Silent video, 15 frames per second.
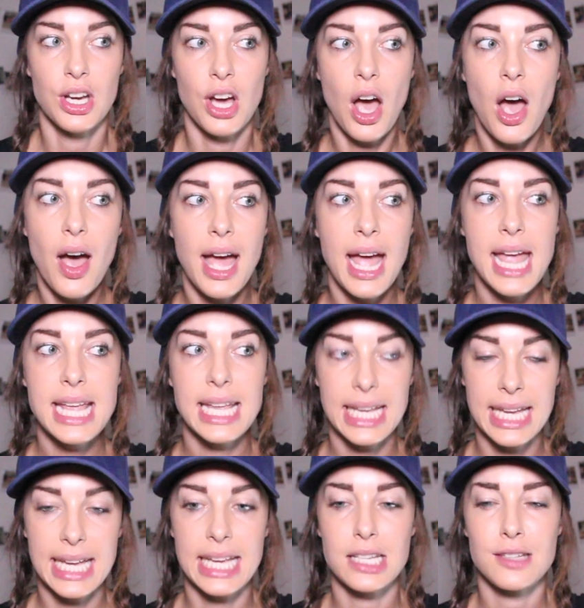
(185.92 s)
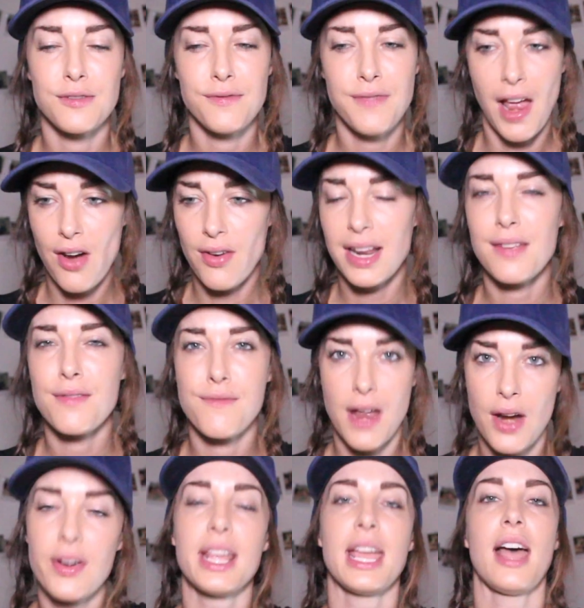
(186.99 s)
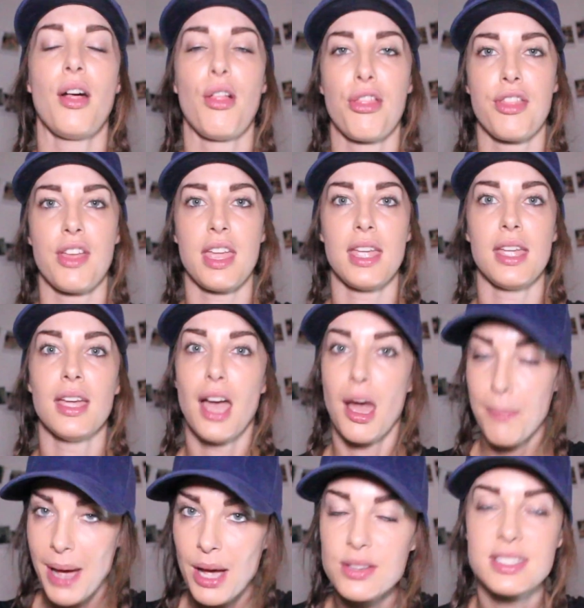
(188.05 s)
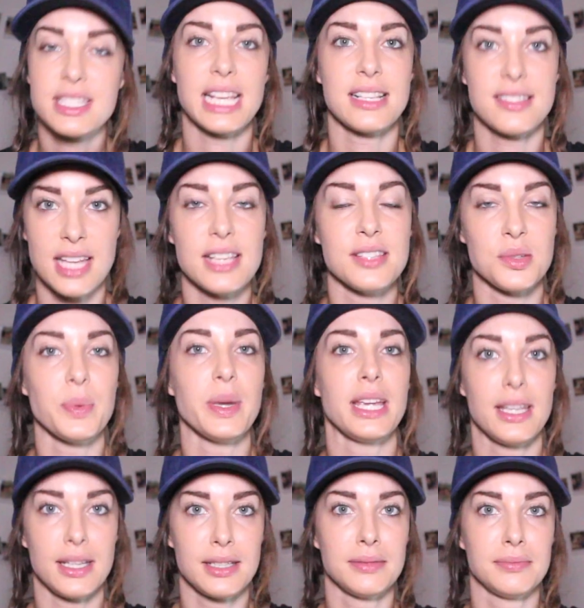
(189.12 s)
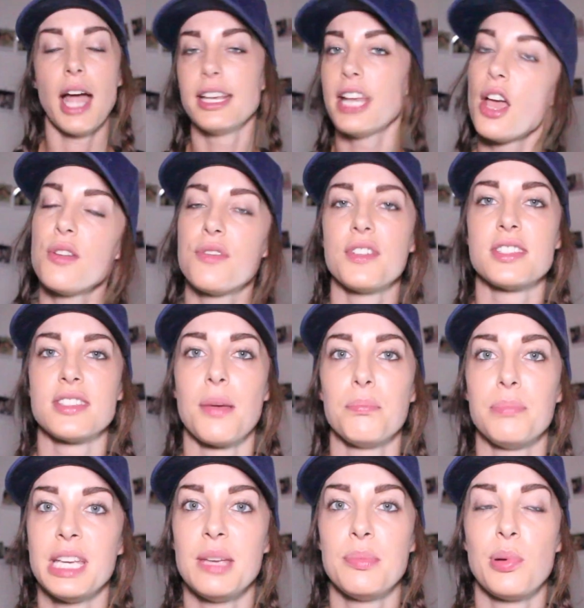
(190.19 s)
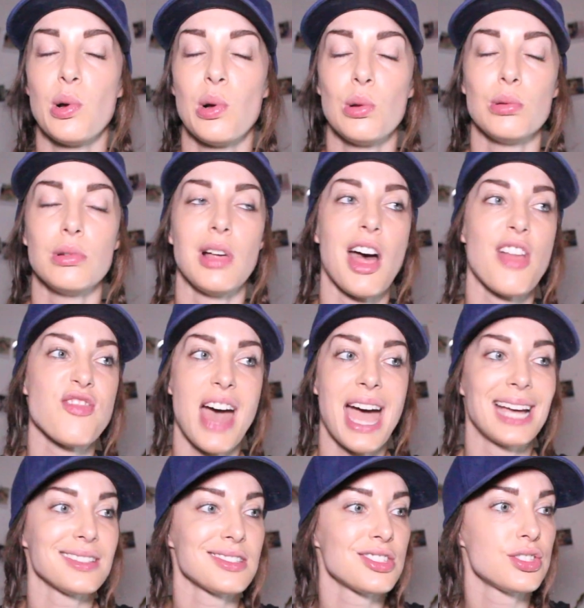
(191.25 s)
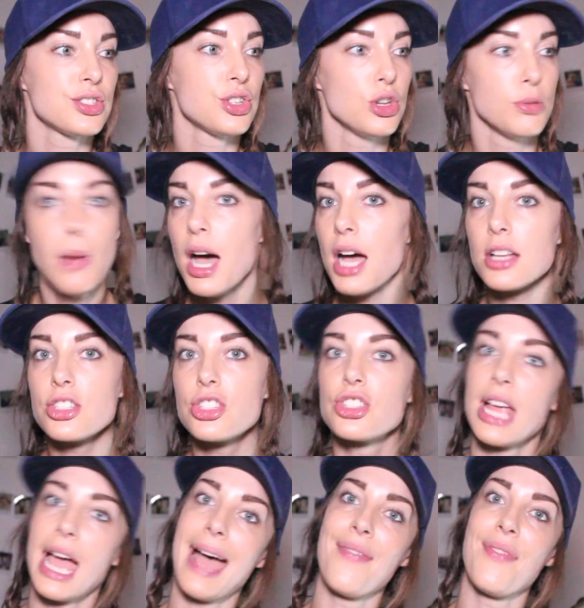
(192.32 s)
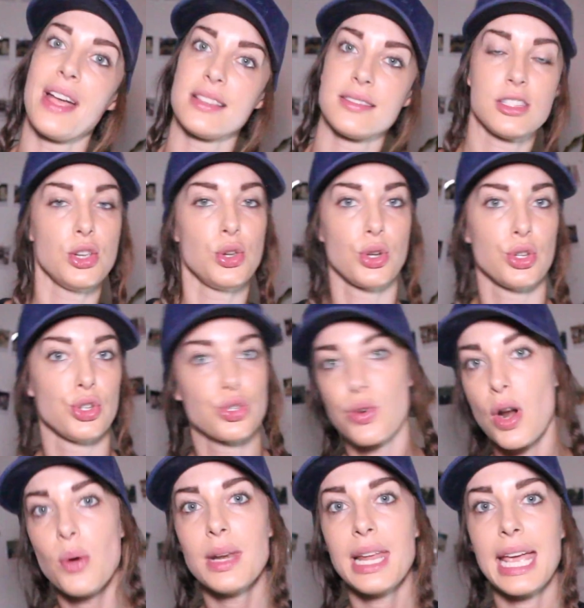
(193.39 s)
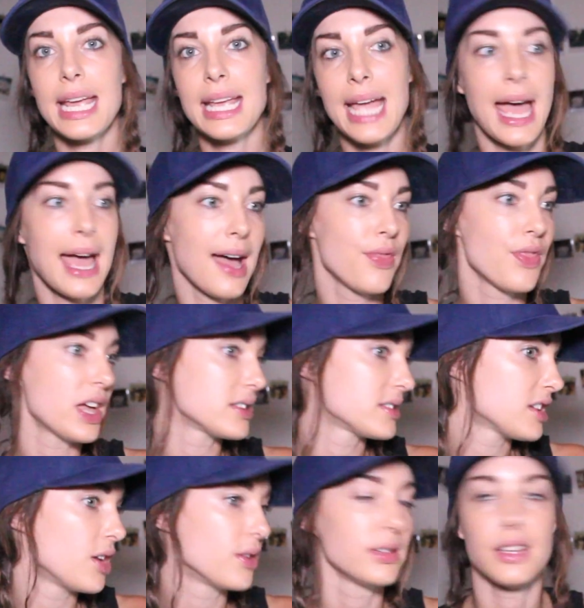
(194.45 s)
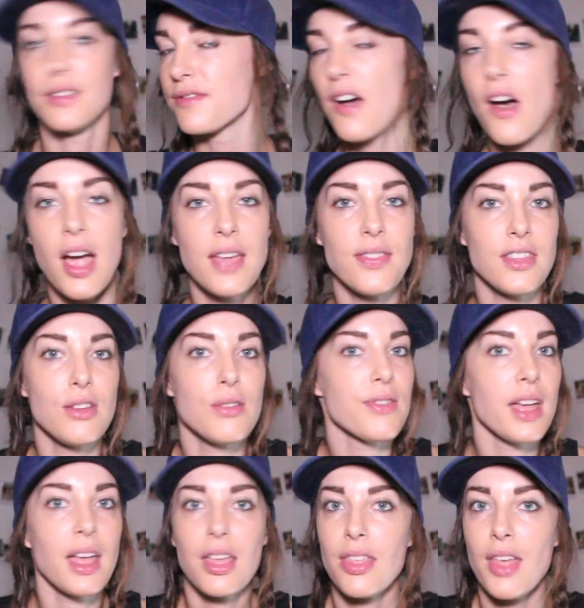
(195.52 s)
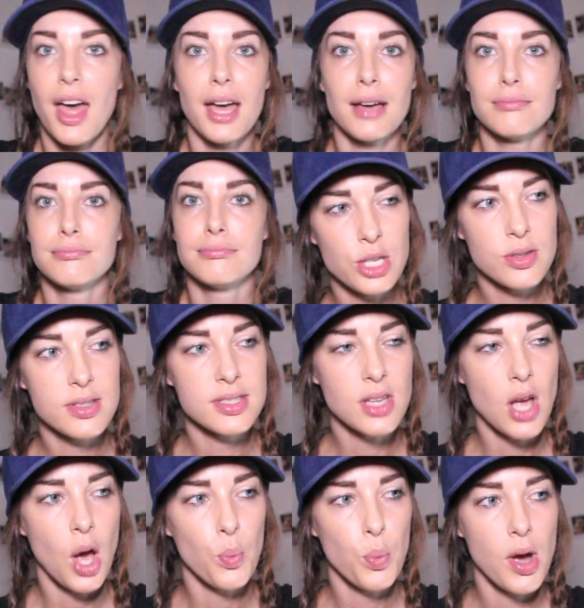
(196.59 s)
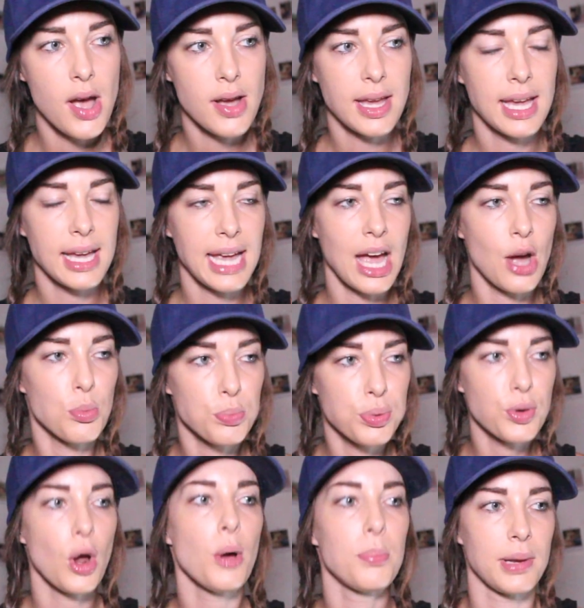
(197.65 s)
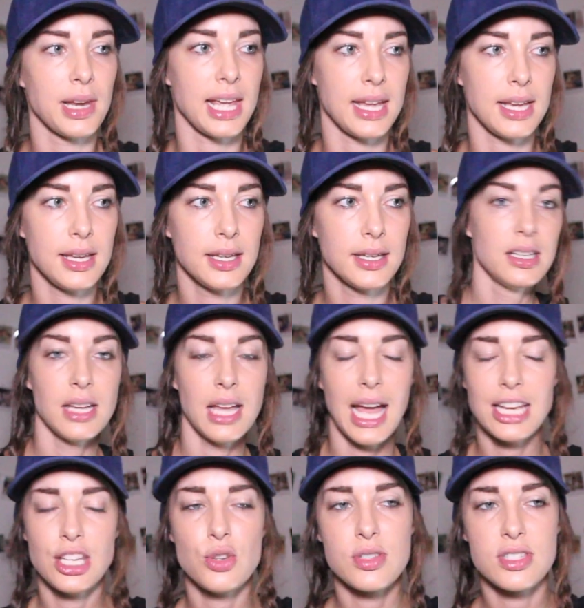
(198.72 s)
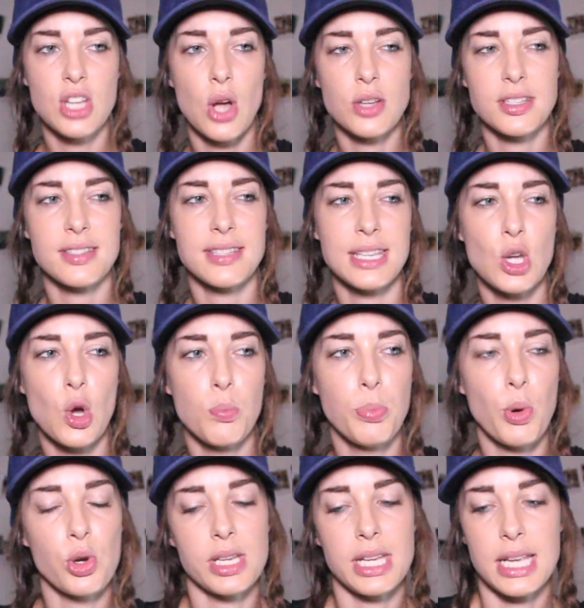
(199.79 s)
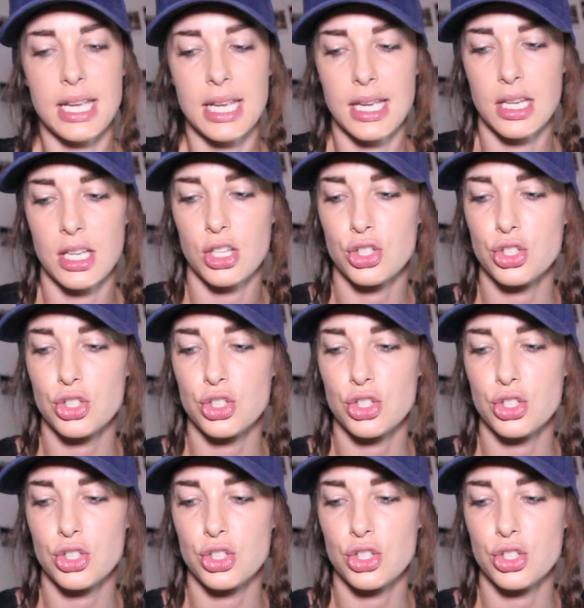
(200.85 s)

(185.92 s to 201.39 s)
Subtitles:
I eat very, very healthy about 6 days a week. I know for some people that's too much and that's too controlling, and that's totally fine that you think that. When you start working out properly and you start to see your body